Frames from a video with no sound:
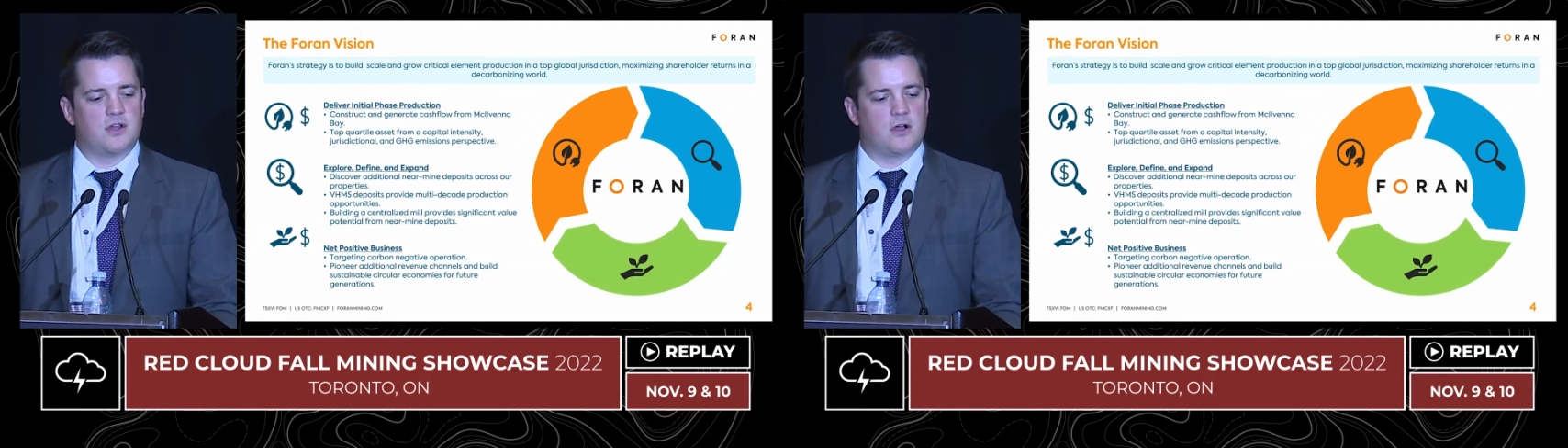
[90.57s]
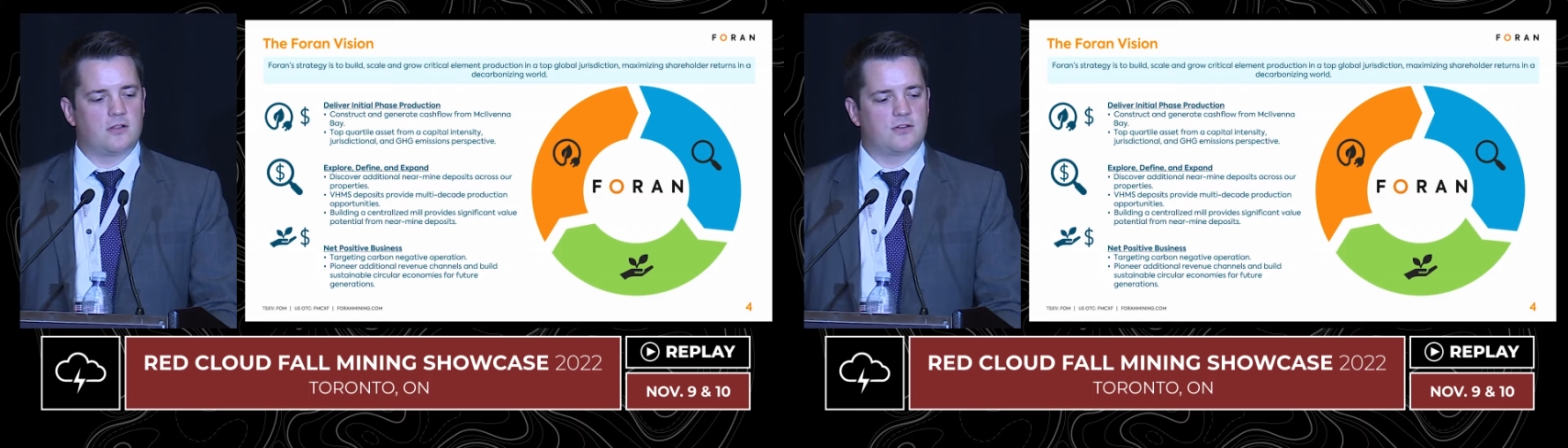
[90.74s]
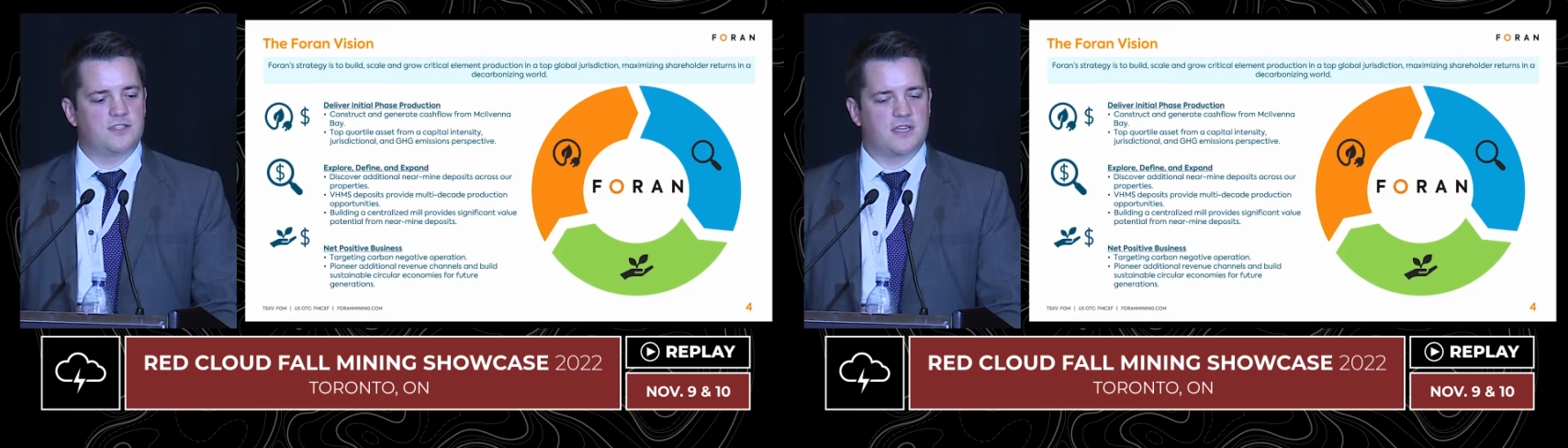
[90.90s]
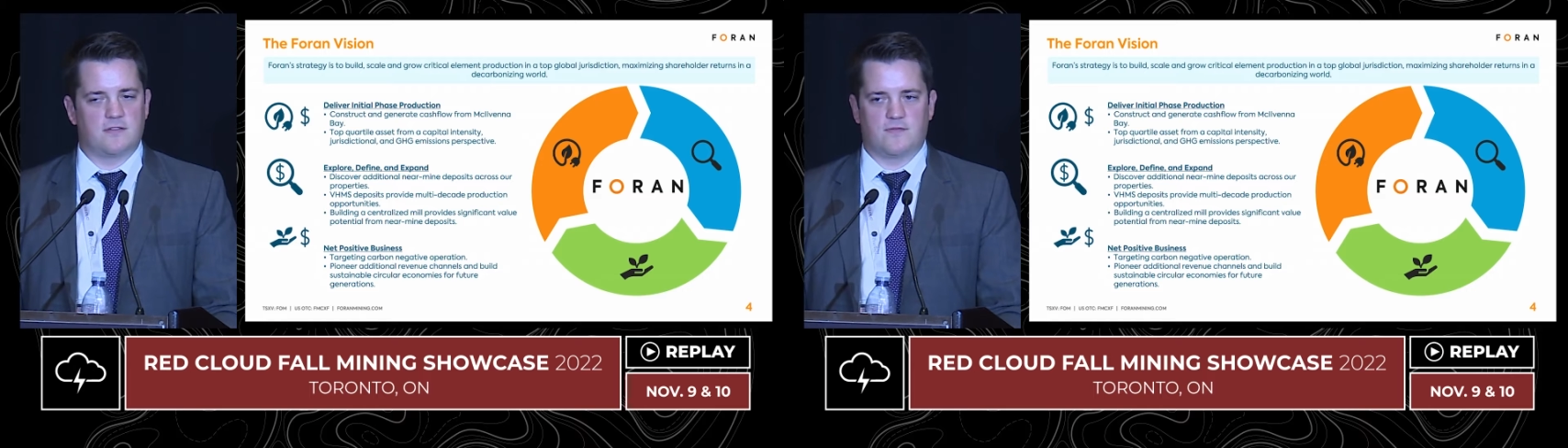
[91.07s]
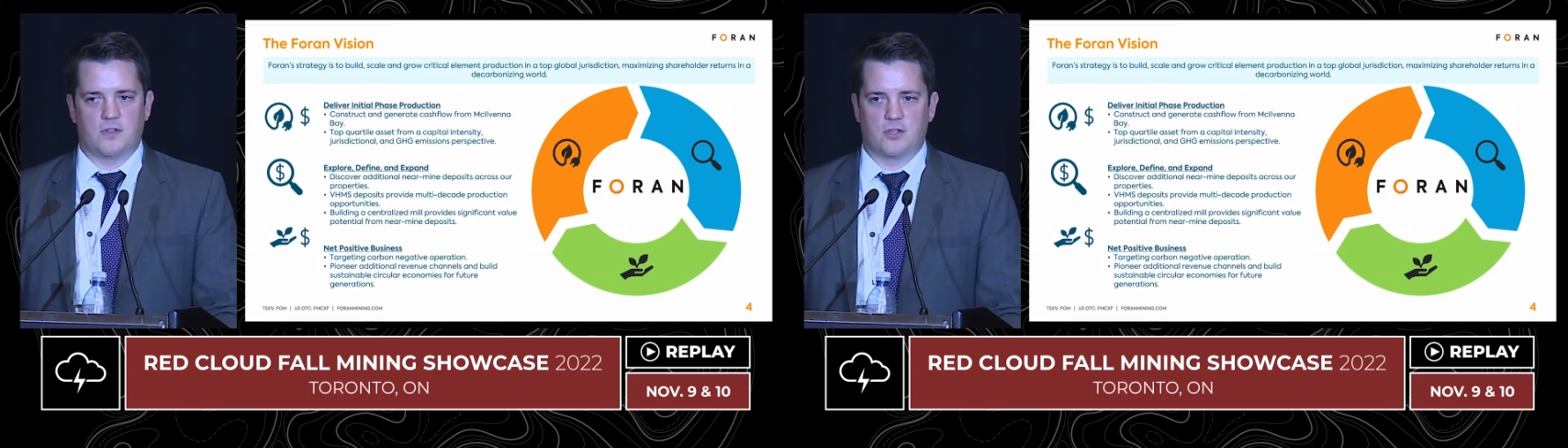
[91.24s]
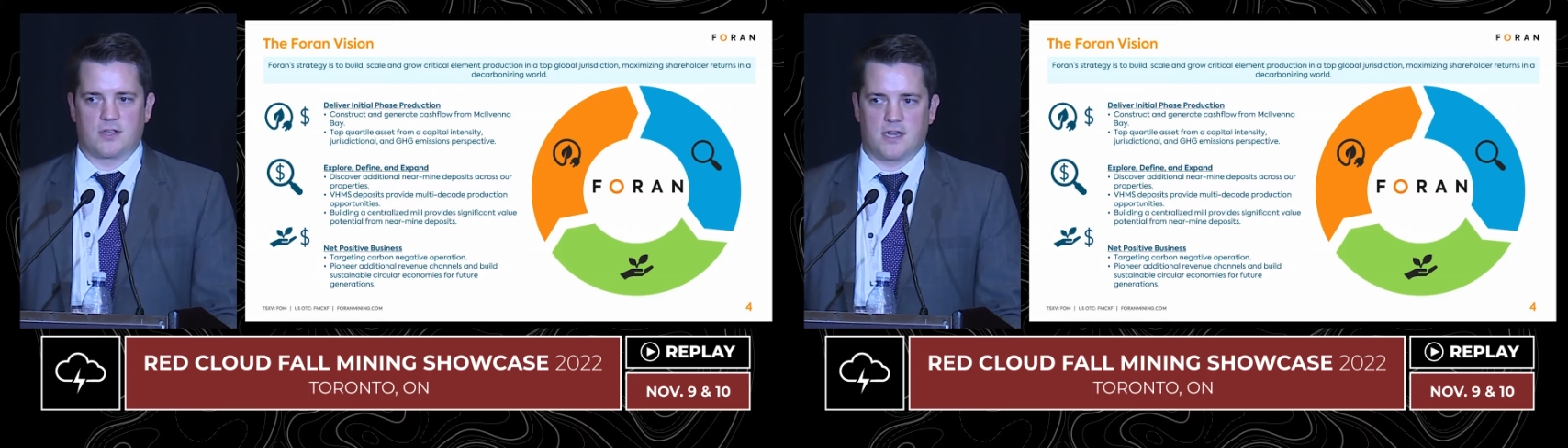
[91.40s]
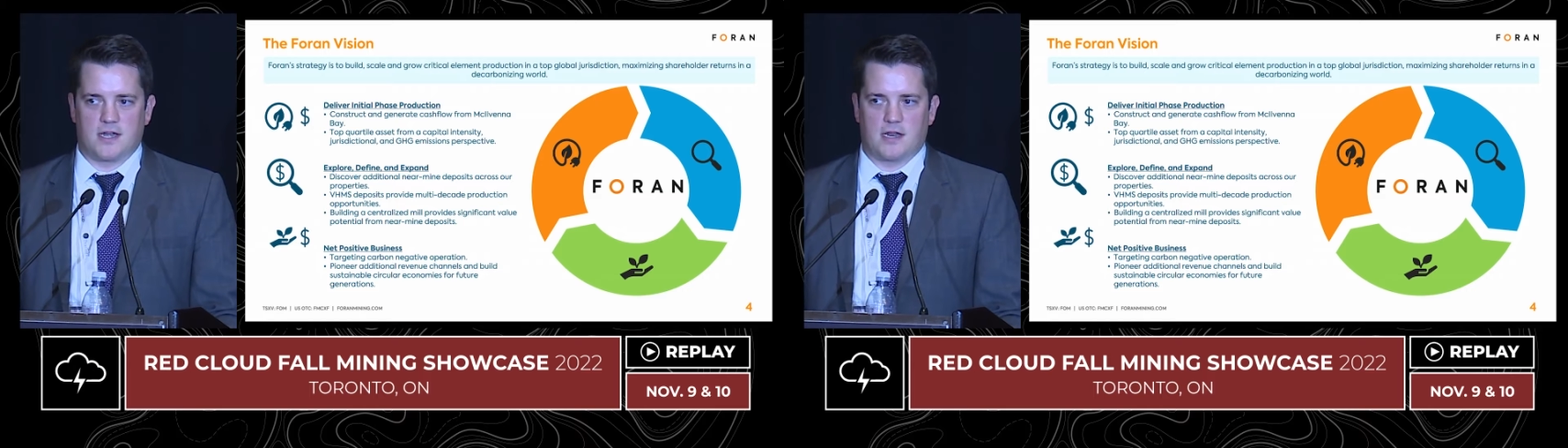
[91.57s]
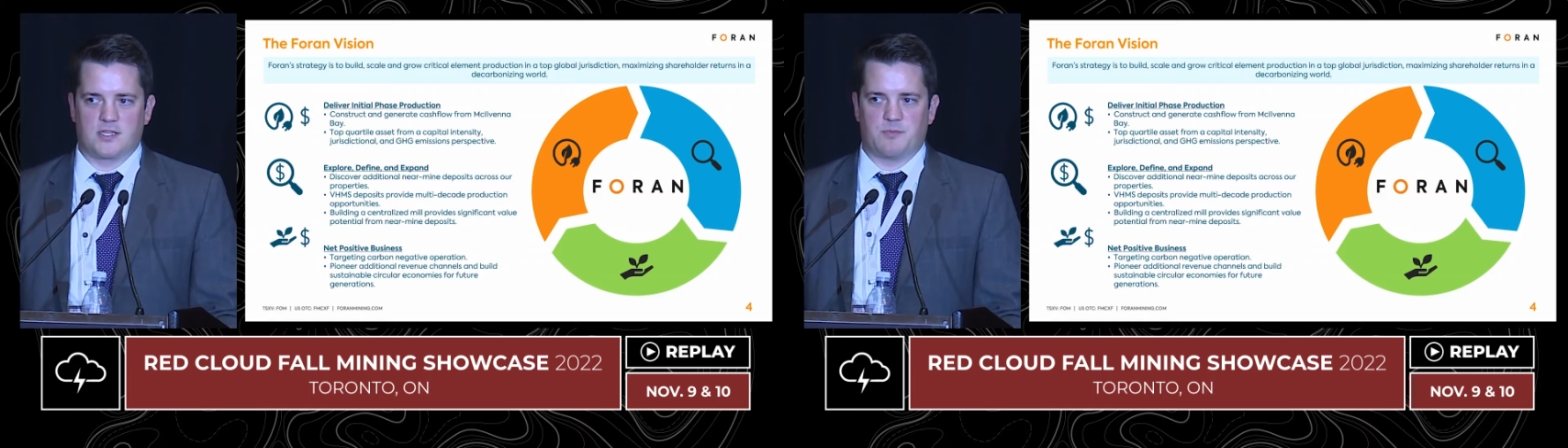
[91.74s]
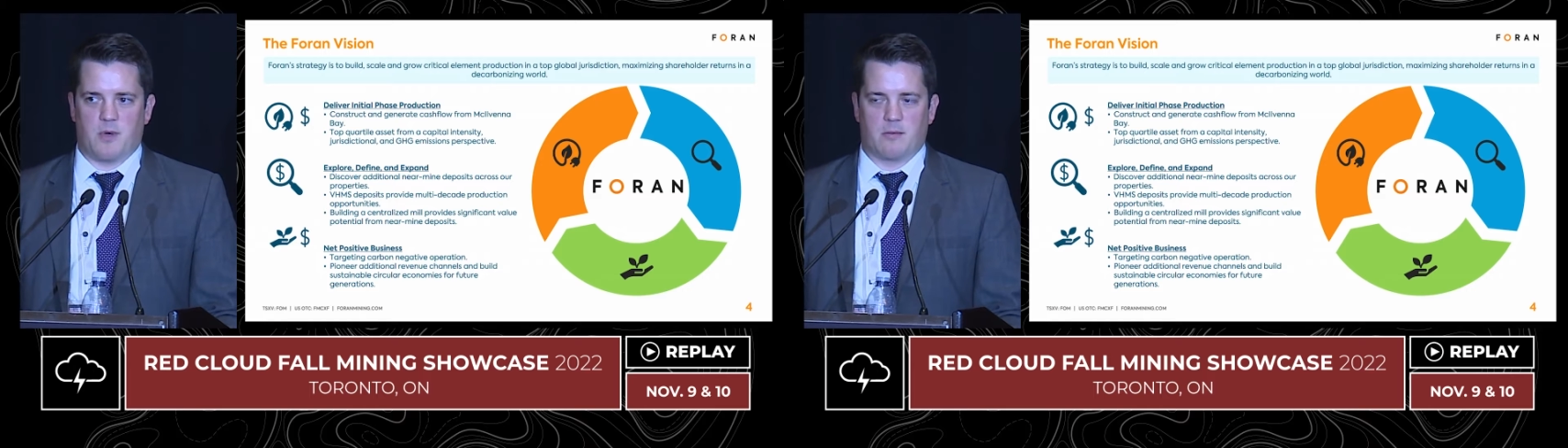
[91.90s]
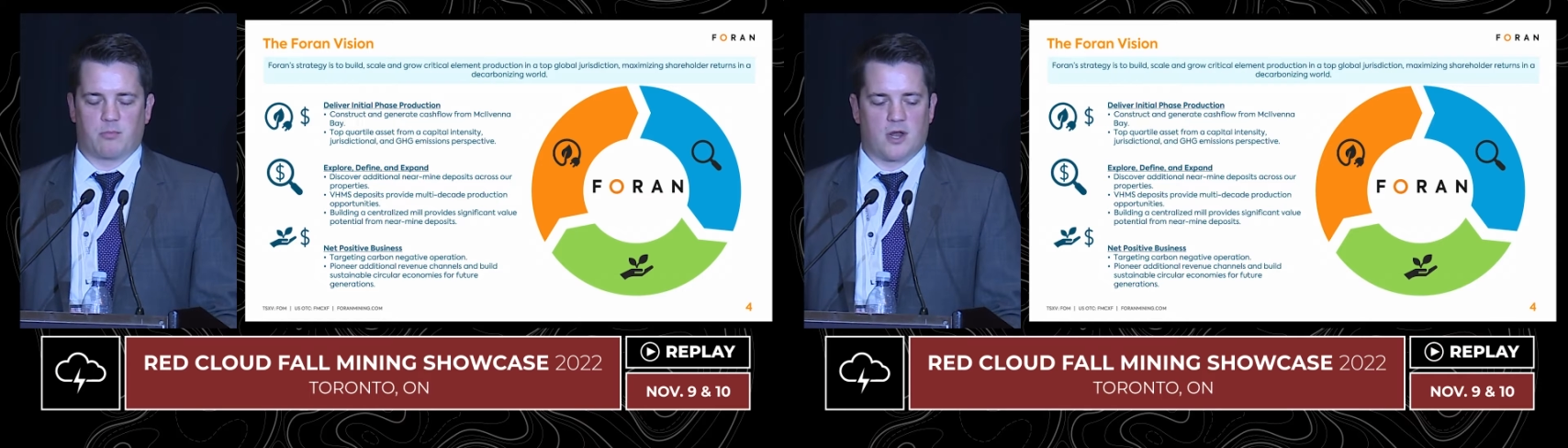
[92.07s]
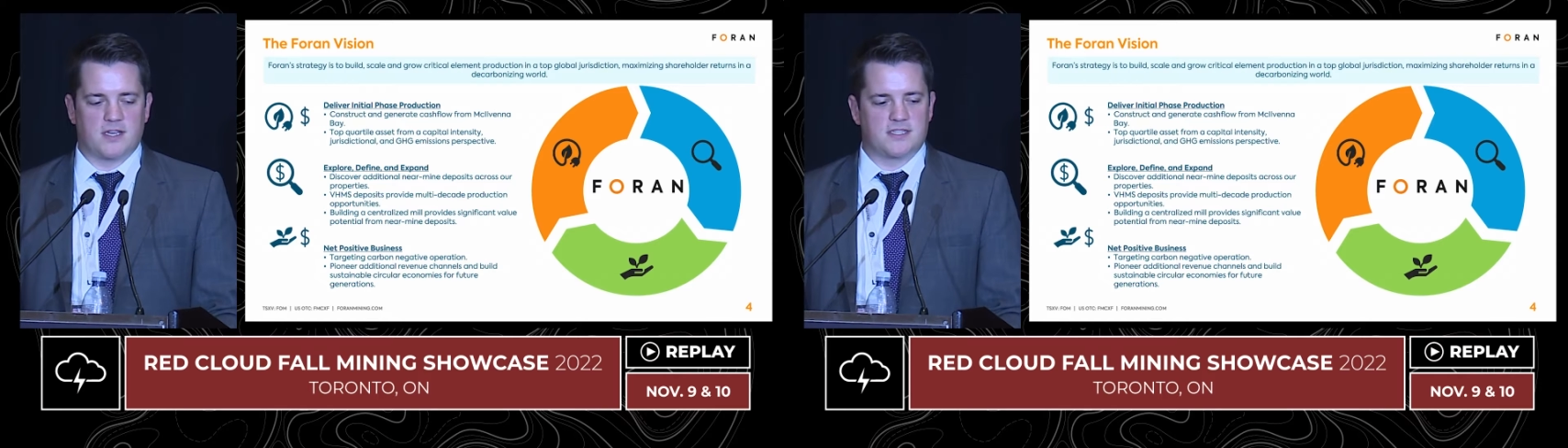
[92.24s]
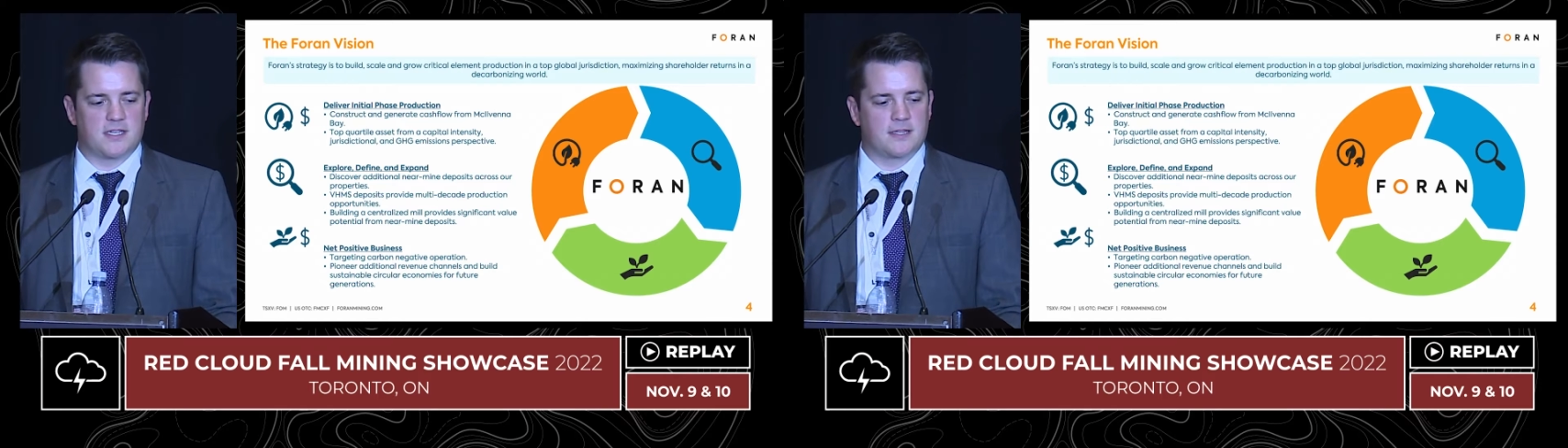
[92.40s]
and if you look at it at spot
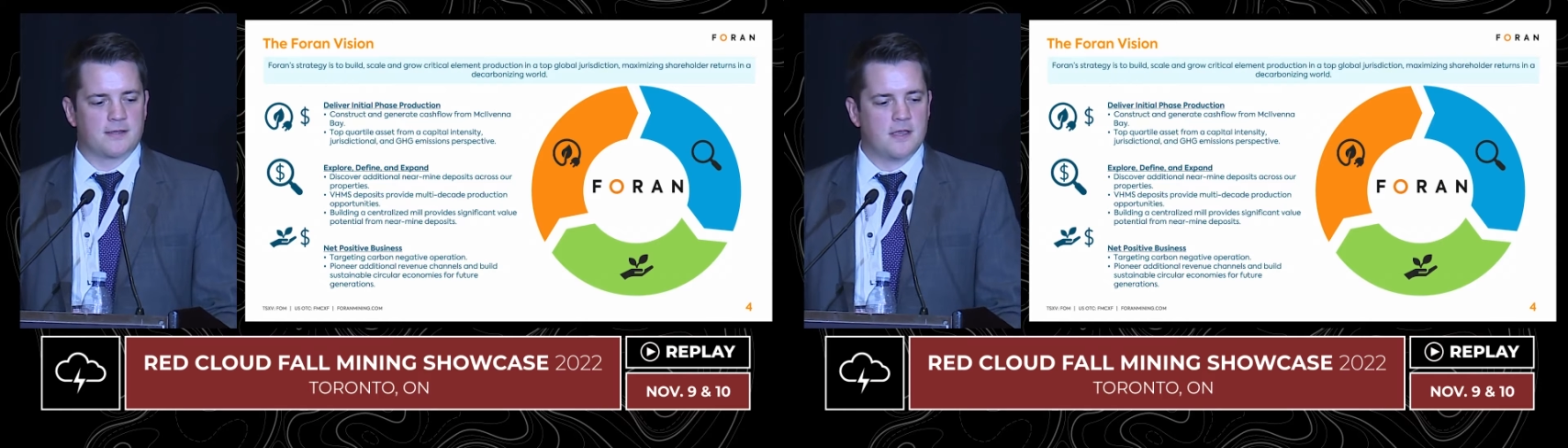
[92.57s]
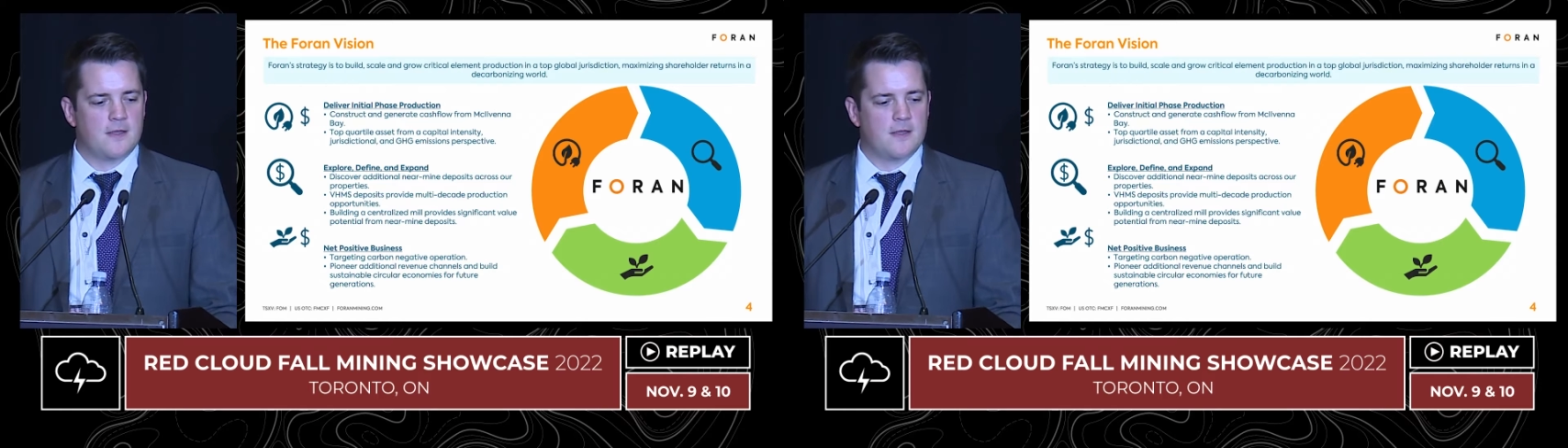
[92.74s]
pricing,